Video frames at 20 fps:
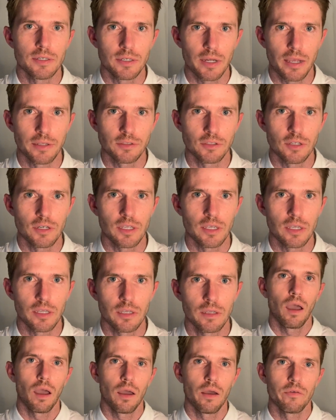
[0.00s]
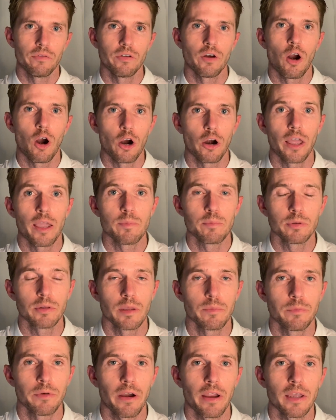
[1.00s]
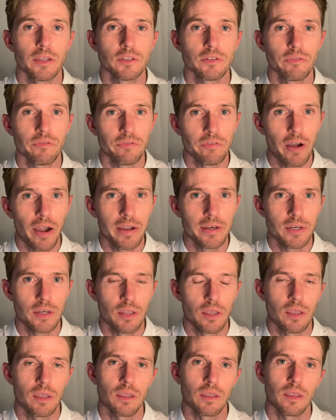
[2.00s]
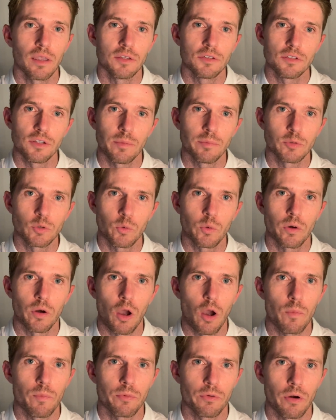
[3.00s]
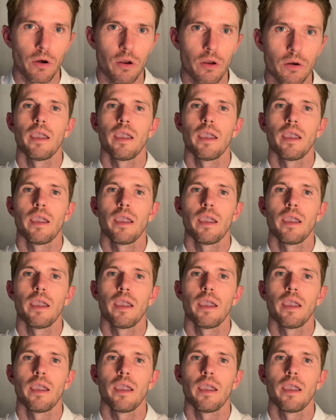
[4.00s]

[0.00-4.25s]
density of an RNA polymerase finding a subsequent operon,